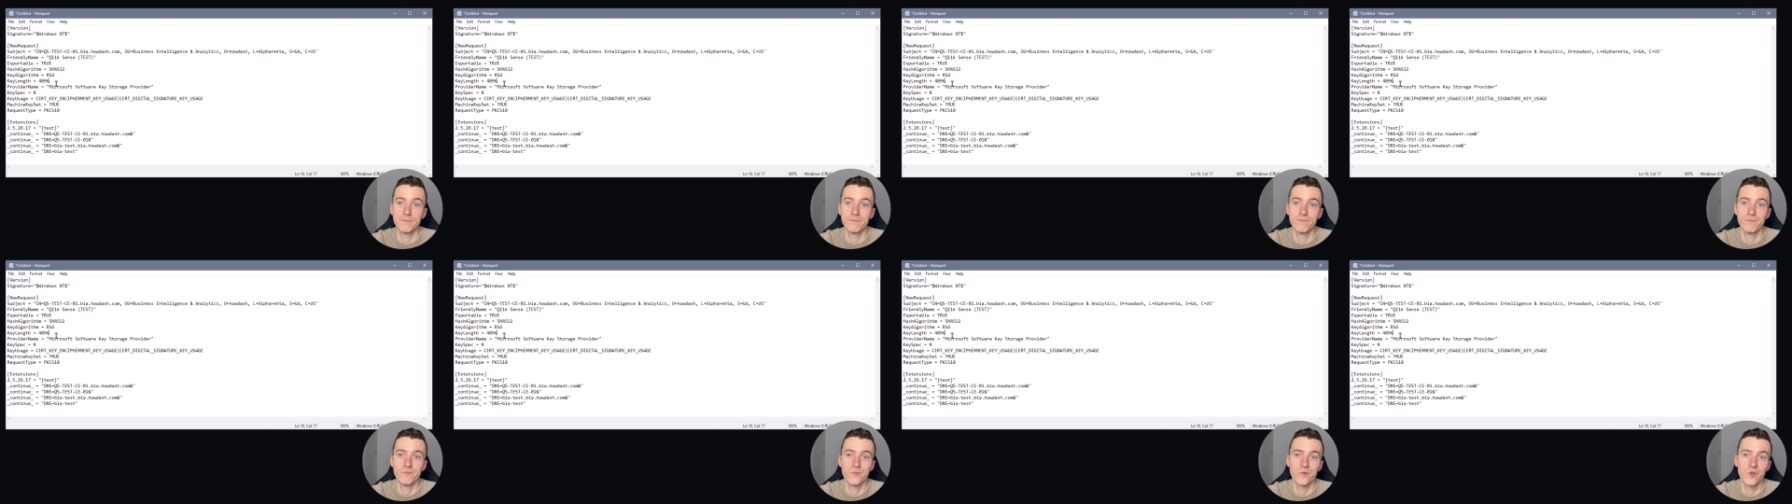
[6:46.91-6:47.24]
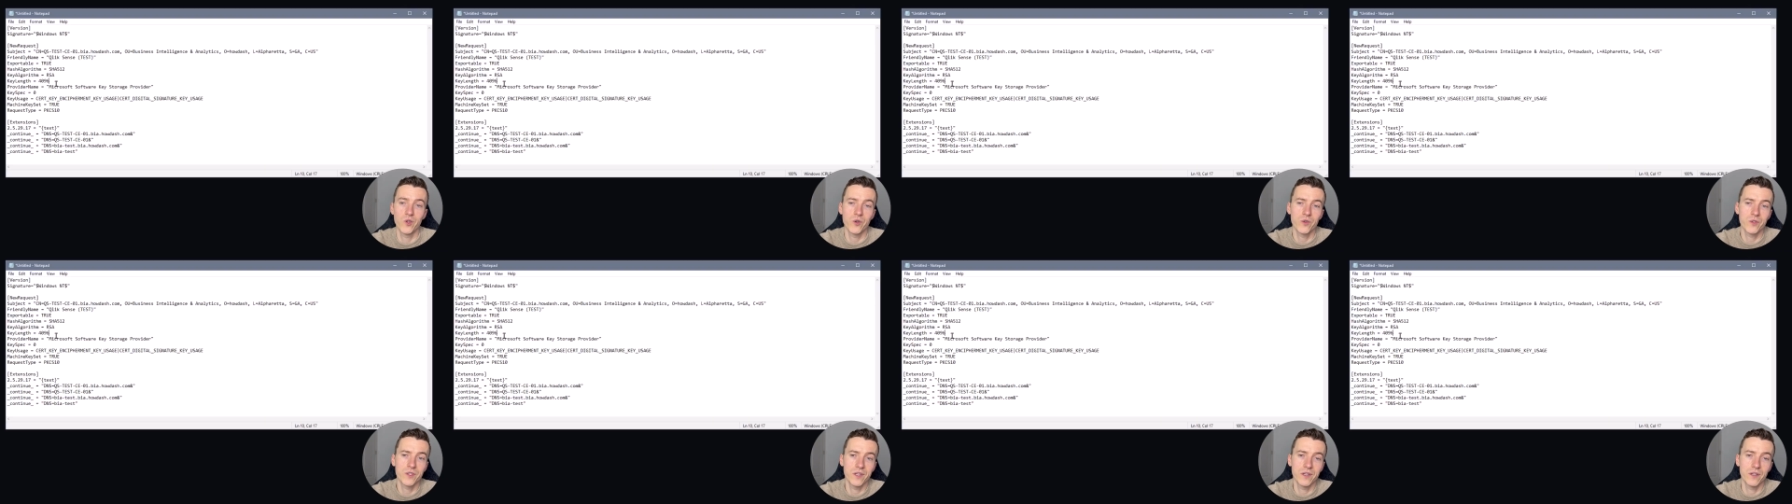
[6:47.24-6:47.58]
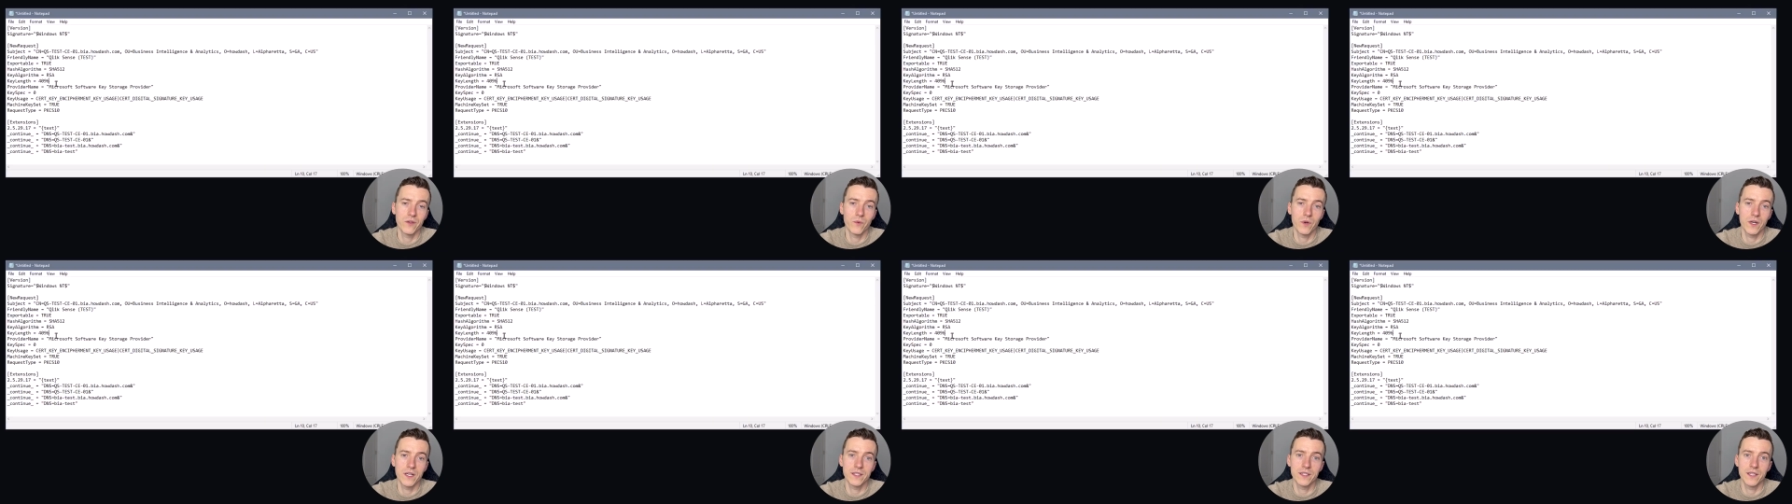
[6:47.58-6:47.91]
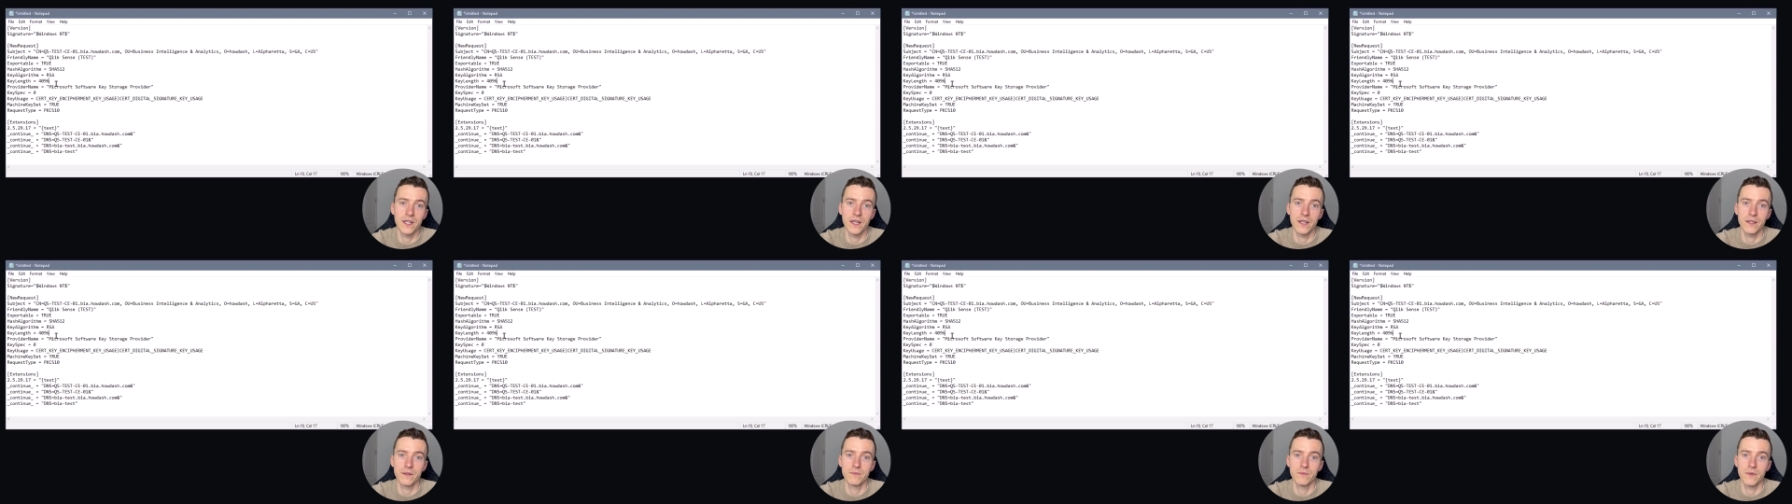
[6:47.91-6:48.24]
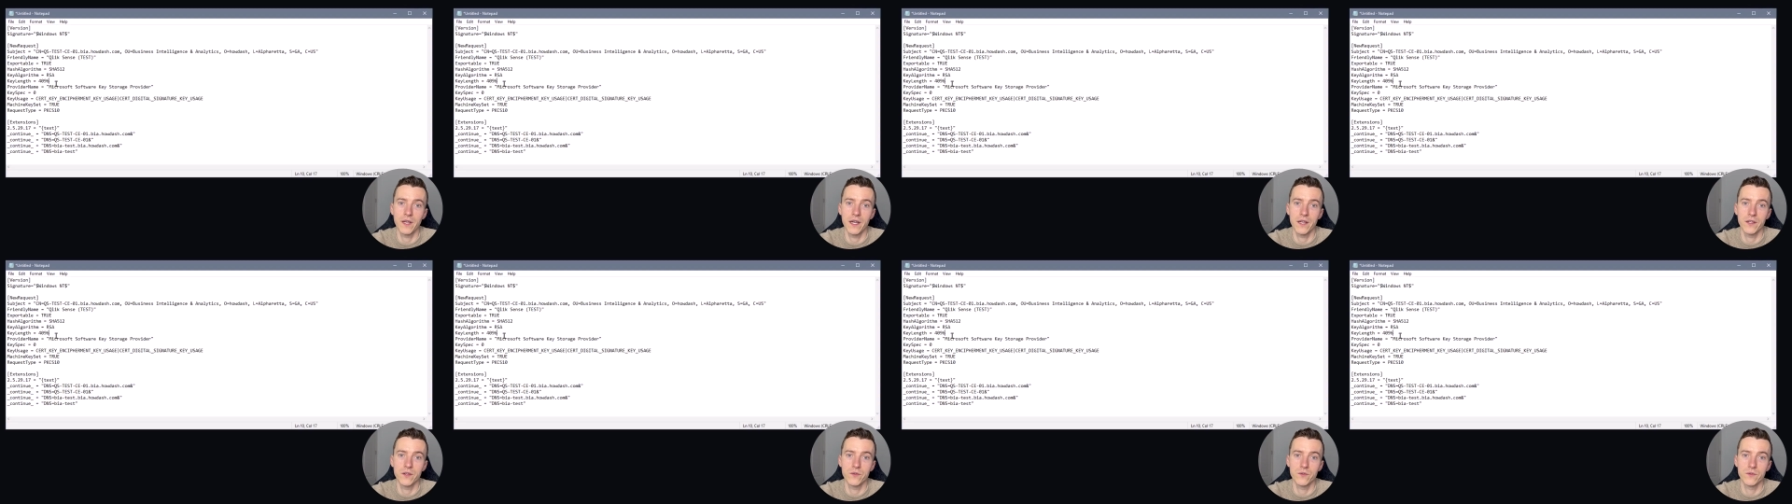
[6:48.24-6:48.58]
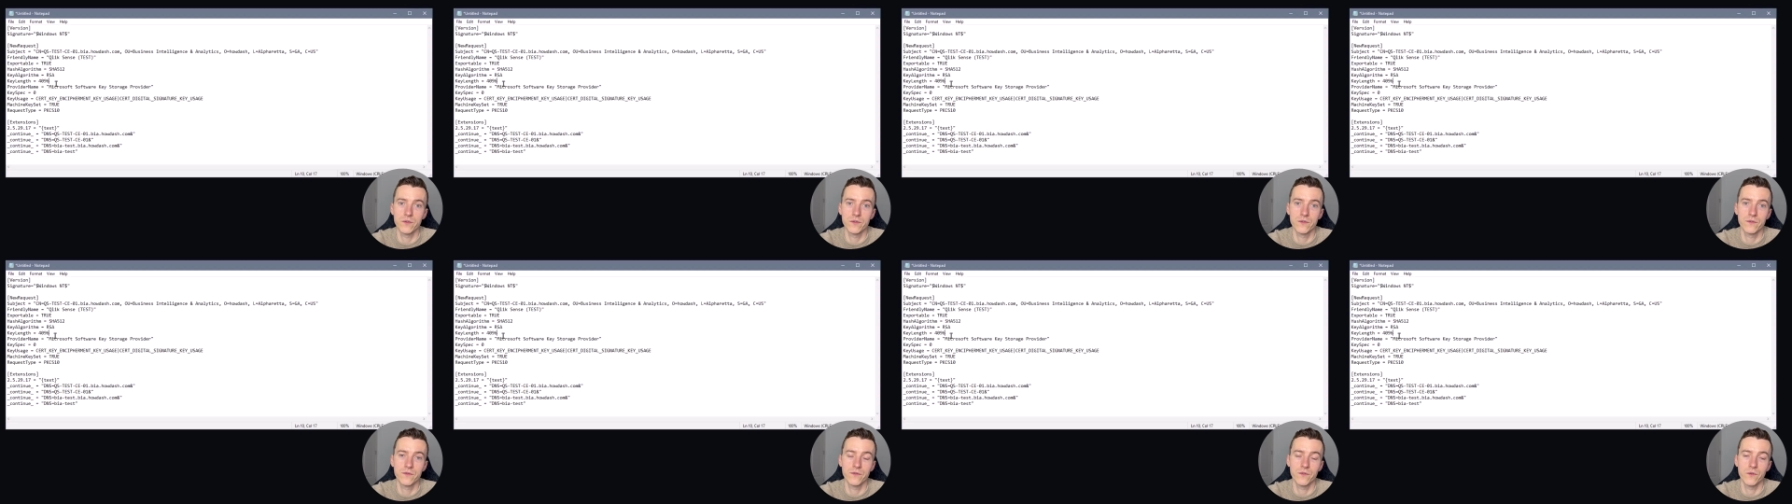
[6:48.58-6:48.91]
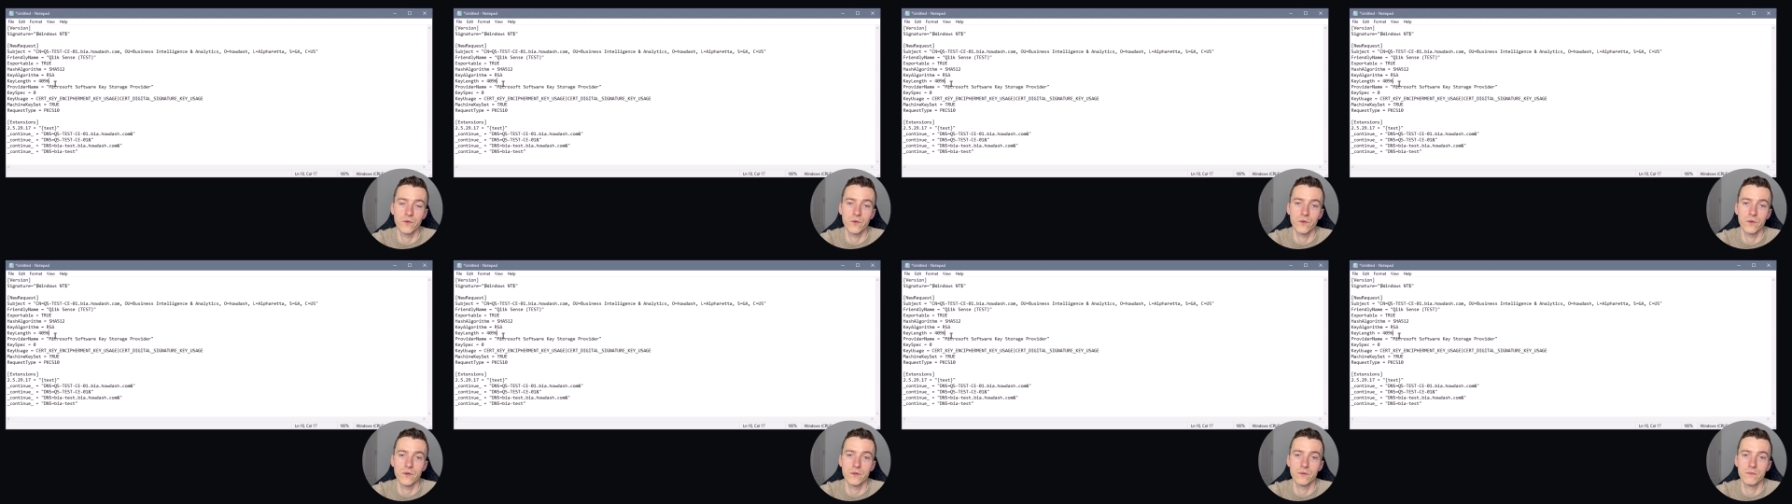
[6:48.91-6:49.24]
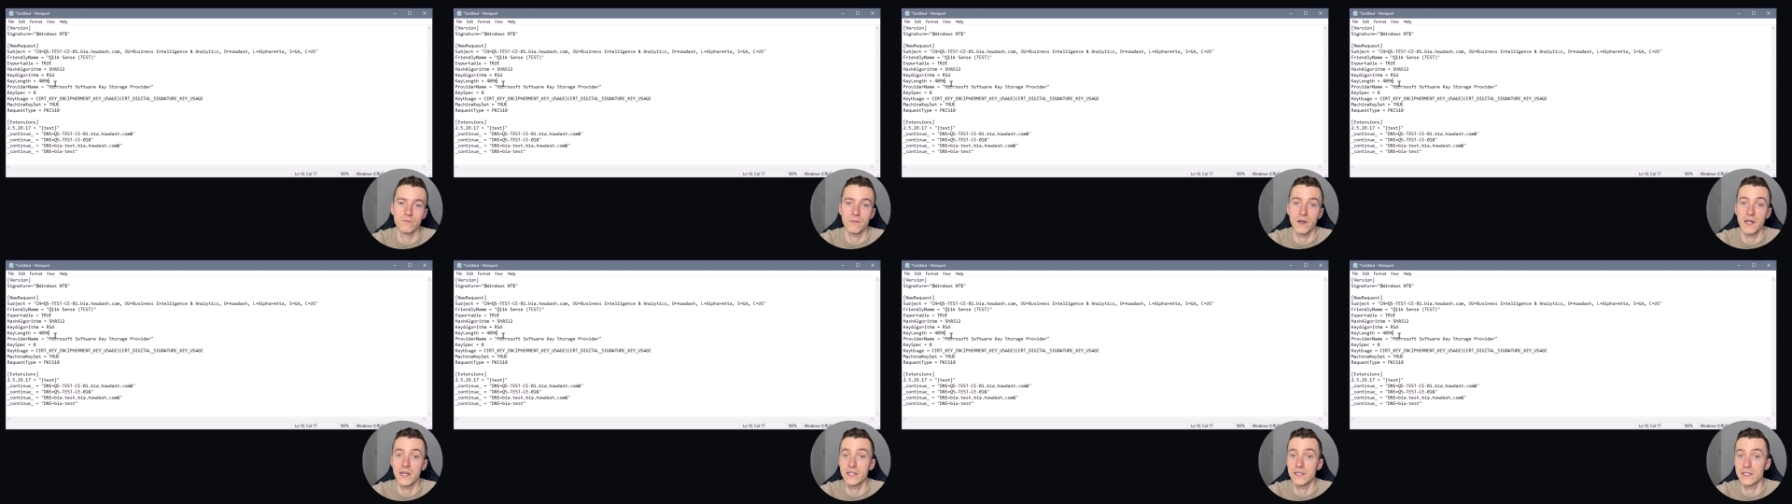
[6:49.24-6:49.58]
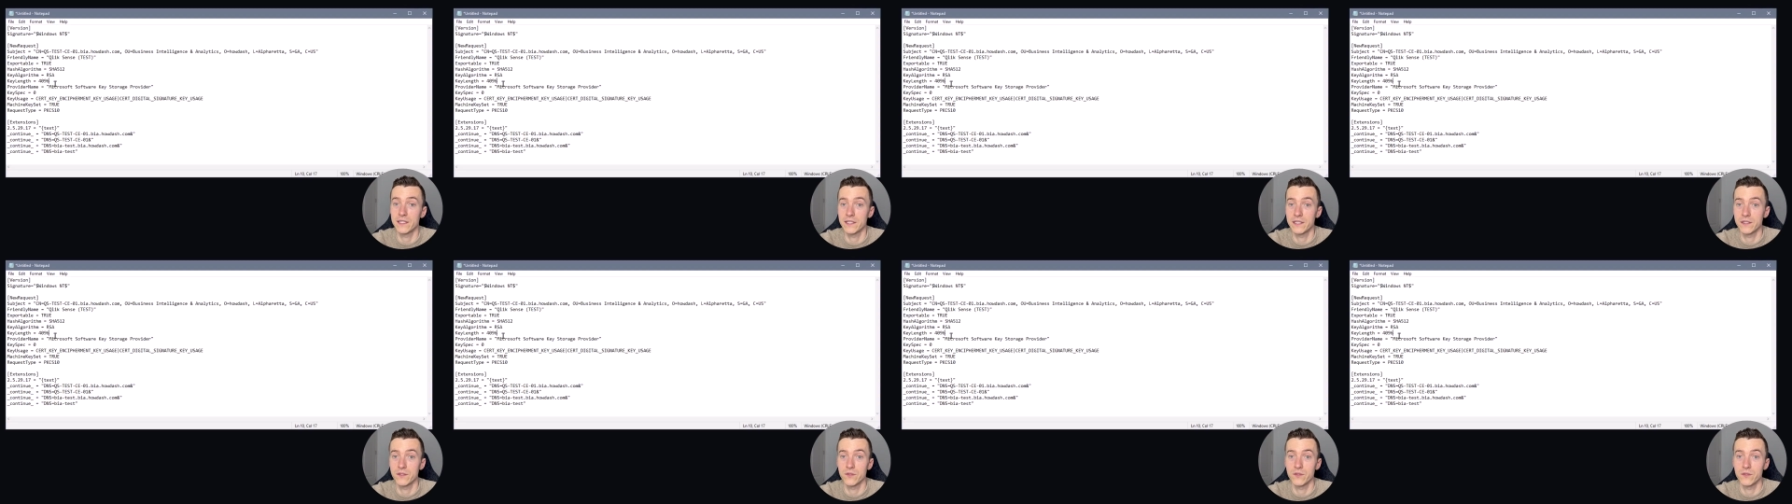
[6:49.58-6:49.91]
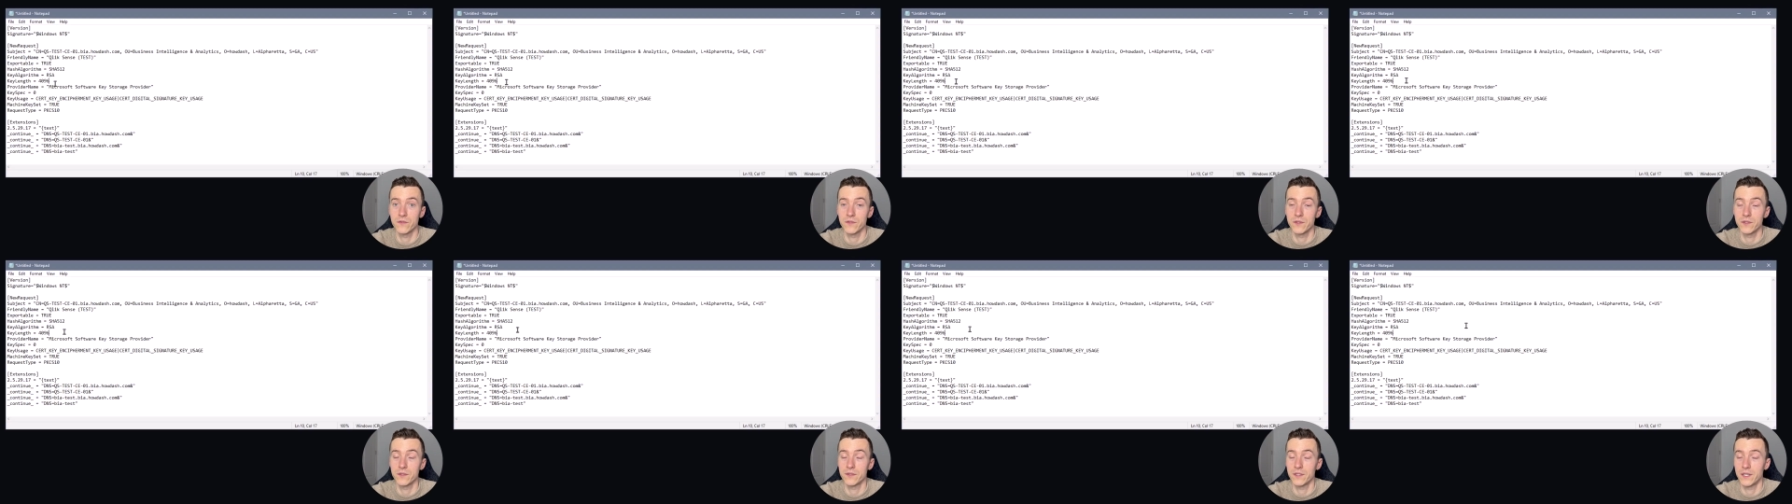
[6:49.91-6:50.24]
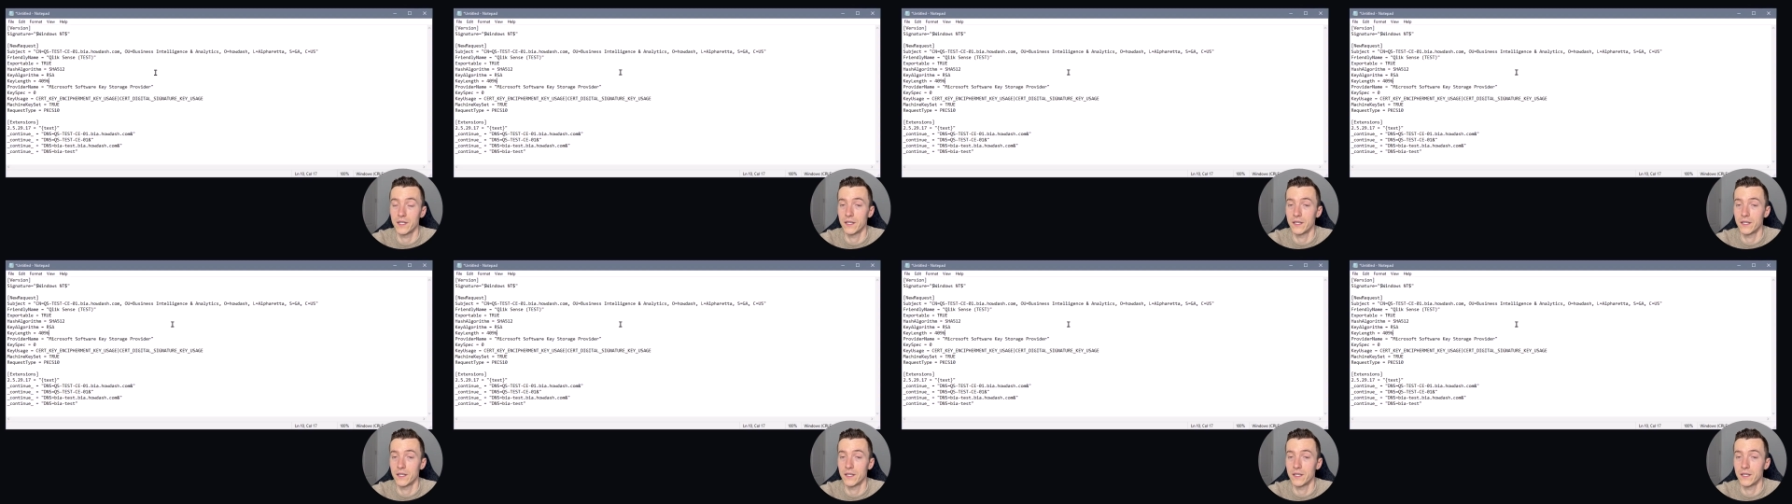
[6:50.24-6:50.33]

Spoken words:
those are the ones that I use for my clicks and servers,